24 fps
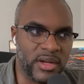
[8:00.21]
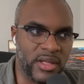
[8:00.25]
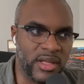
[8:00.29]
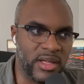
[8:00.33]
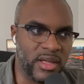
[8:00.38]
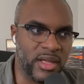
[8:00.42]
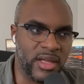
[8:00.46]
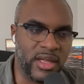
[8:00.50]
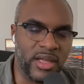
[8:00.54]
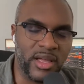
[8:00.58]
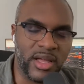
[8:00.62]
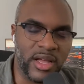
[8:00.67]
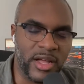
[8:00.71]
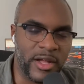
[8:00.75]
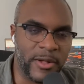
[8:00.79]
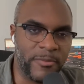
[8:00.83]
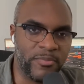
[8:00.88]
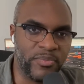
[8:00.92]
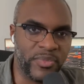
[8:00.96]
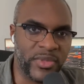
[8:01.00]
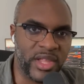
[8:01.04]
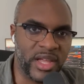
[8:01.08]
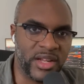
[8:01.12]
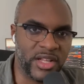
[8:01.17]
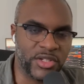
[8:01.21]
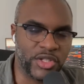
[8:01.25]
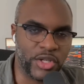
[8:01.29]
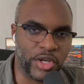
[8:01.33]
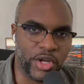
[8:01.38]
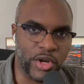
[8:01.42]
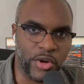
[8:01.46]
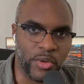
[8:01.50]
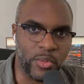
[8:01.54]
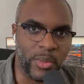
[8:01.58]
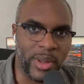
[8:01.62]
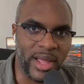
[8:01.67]
money in a
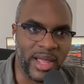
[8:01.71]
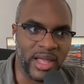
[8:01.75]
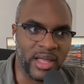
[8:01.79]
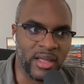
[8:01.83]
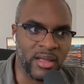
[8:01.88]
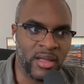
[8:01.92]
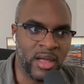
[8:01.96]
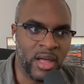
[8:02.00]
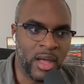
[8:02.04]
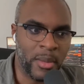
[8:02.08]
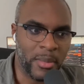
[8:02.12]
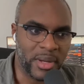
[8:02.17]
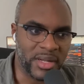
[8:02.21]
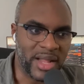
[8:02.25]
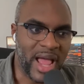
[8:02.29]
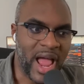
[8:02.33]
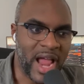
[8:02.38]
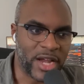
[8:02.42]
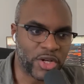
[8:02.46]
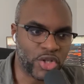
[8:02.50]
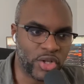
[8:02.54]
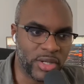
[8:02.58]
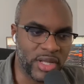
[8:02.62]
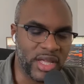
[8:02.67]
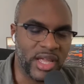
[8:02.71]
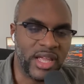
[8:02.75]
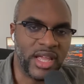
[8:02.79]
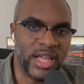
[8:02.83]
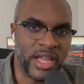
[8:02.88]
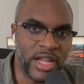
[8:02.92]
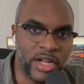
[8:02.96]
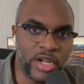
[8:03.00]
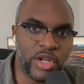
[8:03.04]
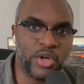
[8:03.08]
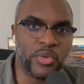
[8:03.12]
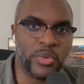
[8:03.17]
secure way, but actually
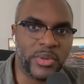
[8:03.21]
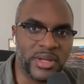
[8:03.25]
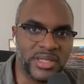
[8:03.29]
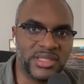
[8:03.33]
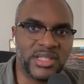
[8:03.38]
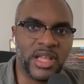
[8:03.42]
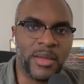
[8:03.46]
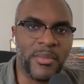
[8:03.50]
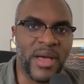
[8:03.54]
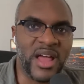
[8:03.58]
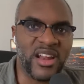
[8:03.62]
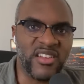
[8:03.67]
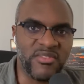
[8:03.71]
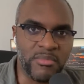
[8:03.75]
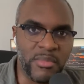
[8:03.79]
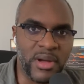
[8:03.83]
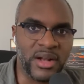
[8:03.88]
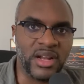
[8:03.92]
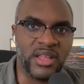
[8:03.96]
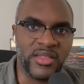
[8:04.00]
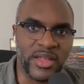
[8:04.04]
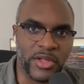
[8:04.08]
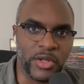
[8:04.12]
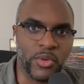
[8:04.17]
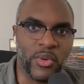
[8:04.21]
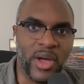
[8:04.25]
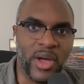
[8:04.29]
increase the amount of money that